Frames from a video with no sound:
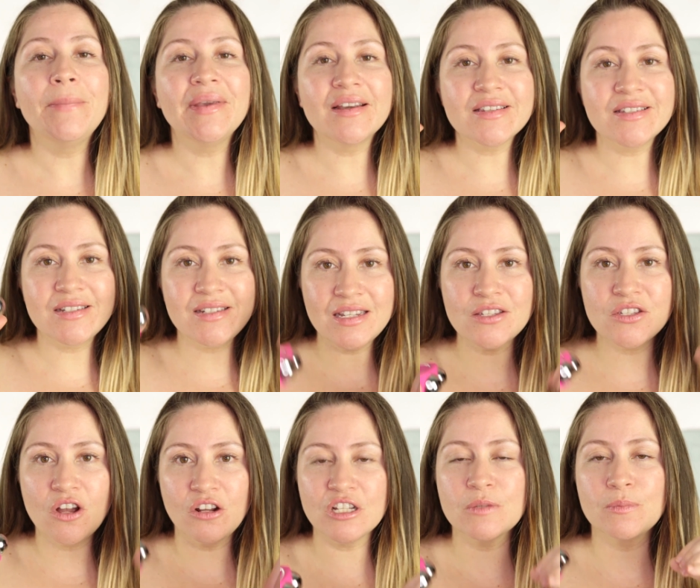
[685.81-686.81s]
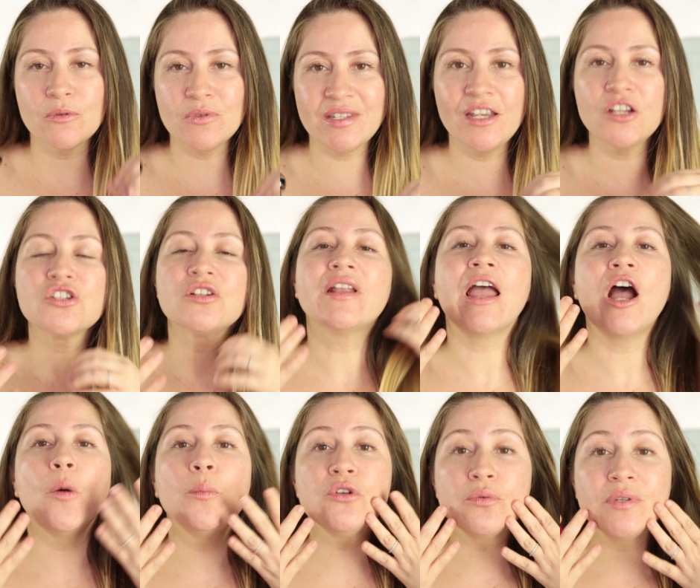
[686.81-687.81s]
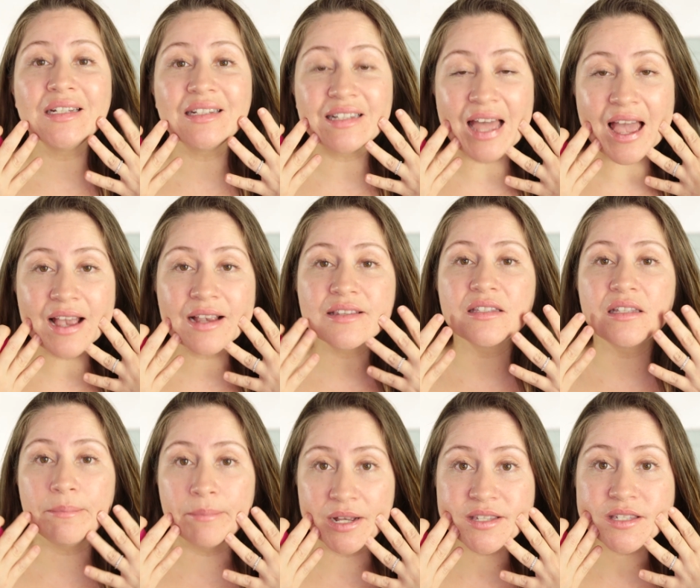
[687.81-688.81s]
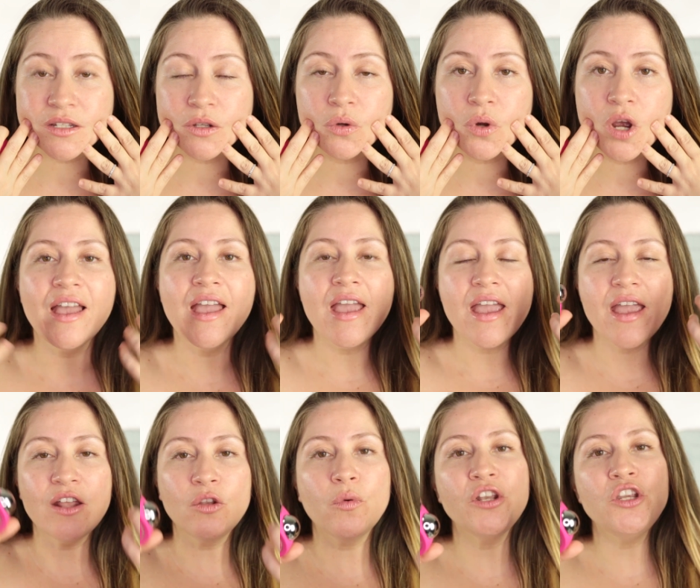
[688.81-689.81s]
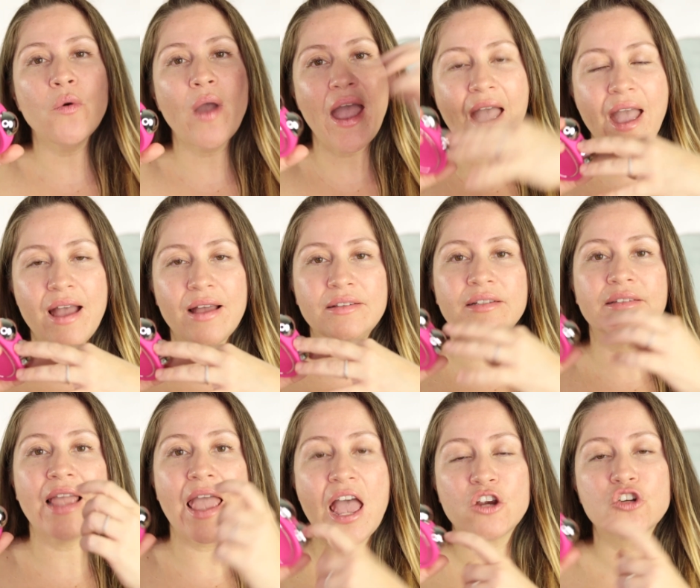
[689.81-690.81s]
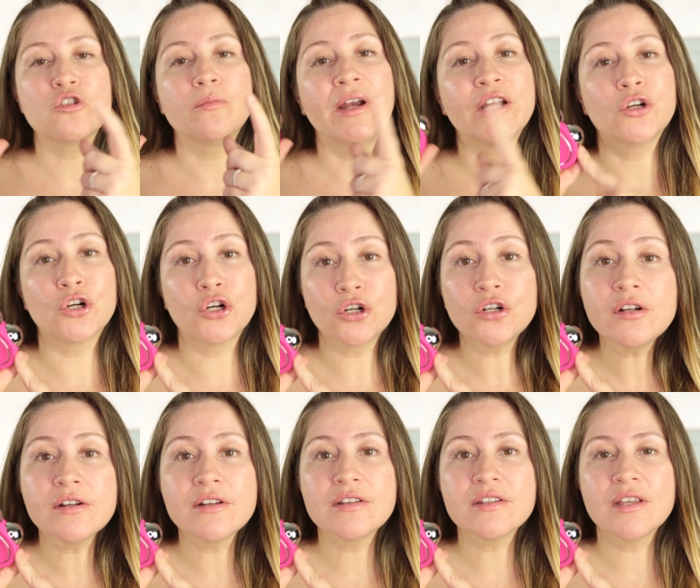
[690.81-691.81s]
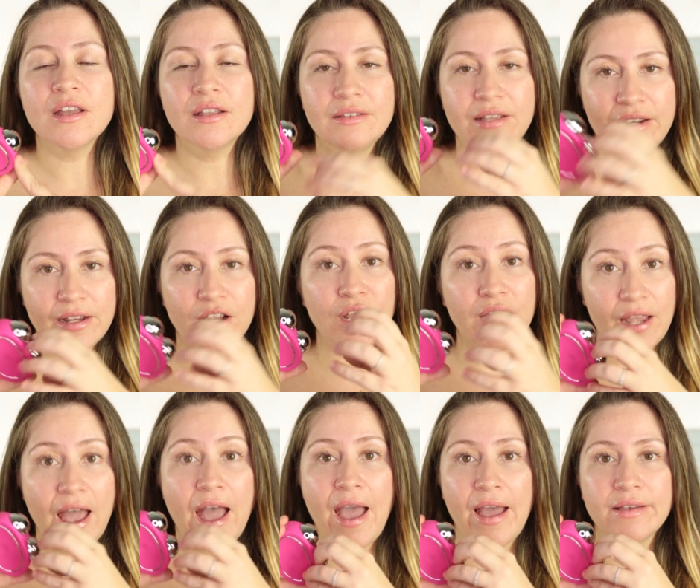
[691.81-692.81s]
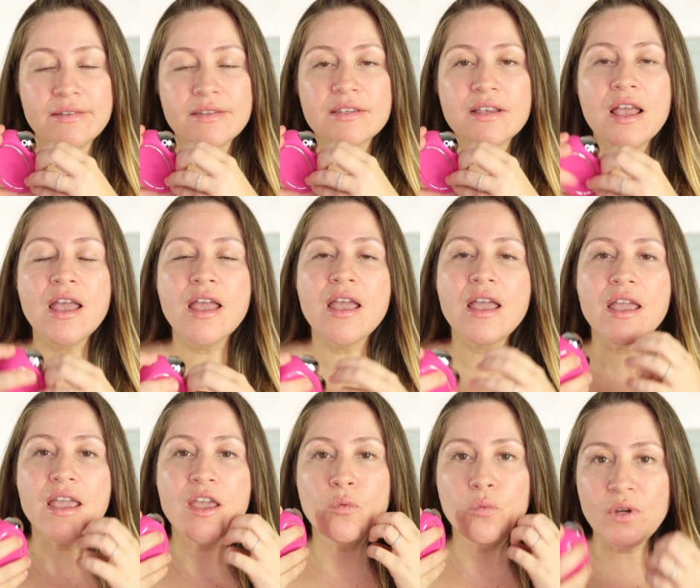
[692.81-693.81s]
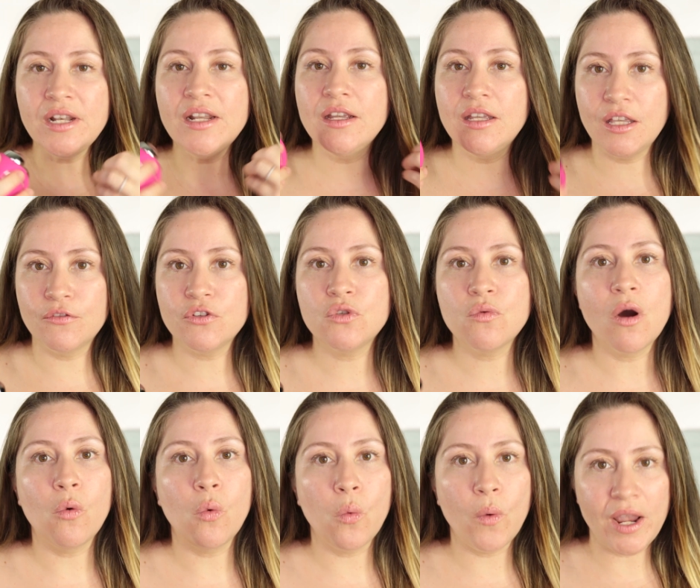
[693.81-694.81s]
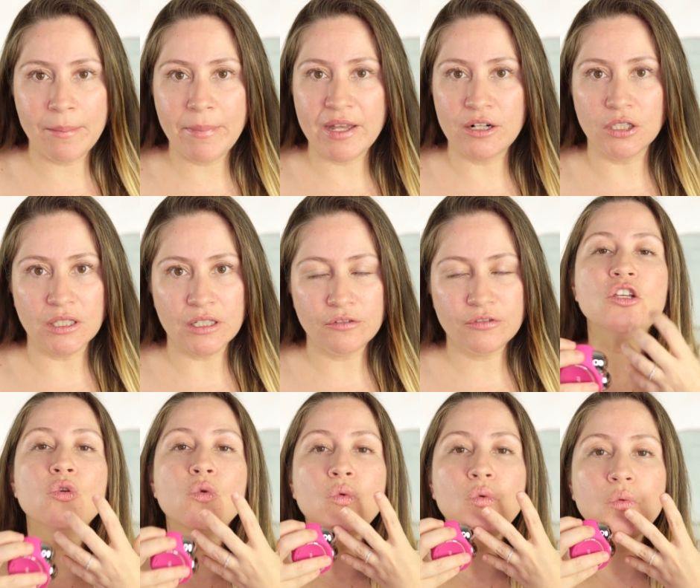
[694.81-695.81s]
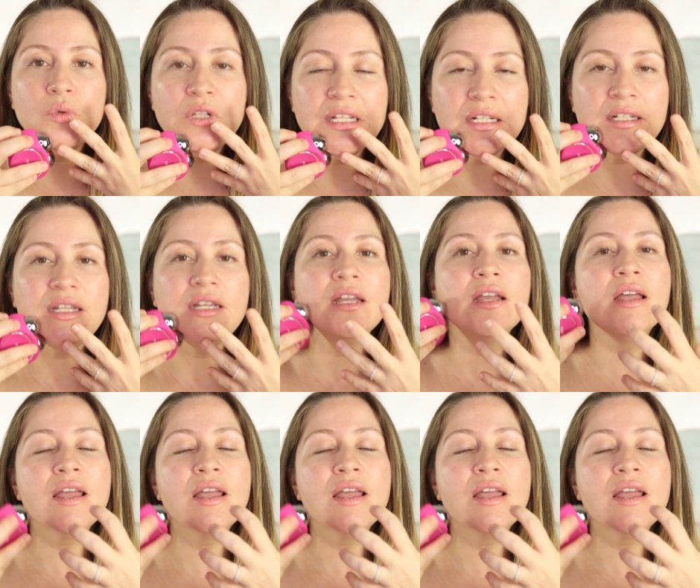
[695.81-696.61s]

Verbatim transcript: because the T-sonic pulsation to relax the muscle. And when you add the actual microcurrent that it has, it really gives you a way better lift. You're really